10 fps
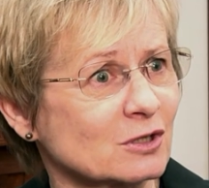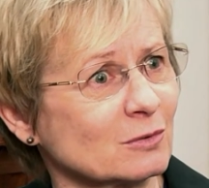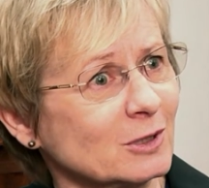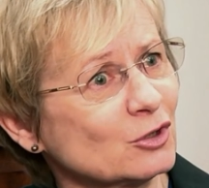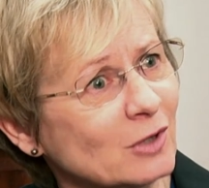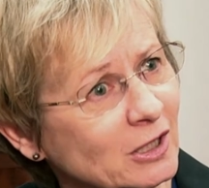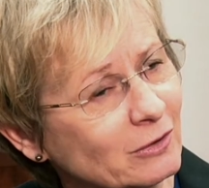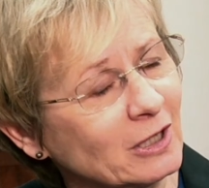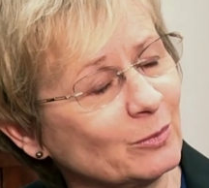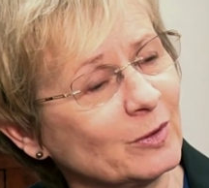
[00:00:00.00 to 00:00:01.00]
So we try to
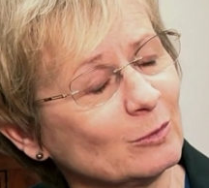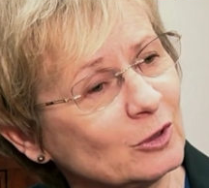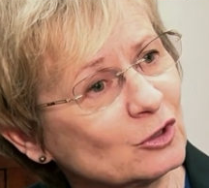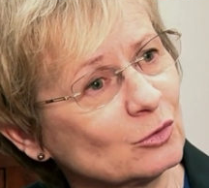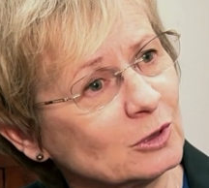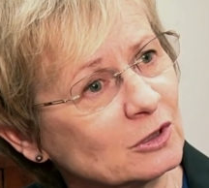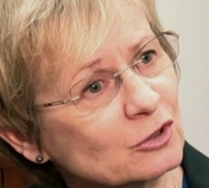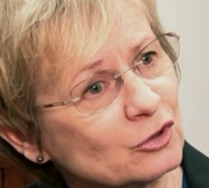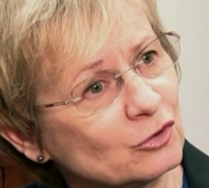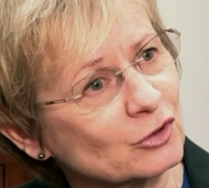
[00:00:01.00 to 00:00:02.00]
help them with tools
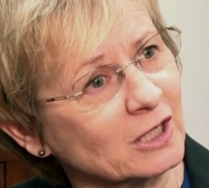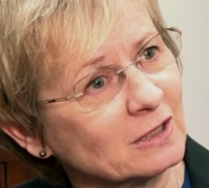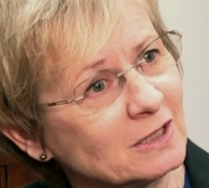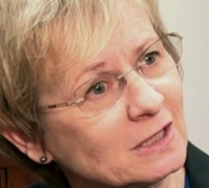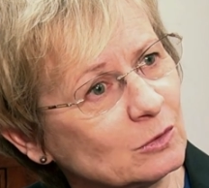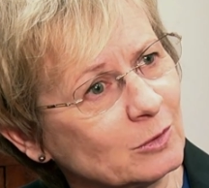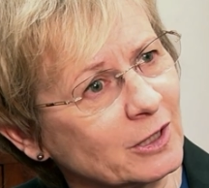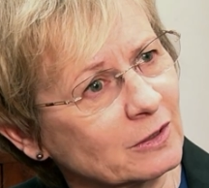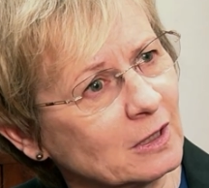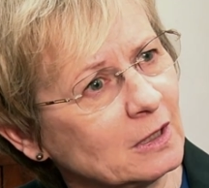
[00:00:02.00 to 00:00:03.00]
to try to deal
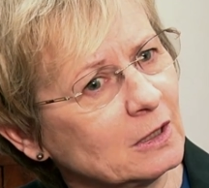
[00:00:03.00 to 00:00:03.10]
with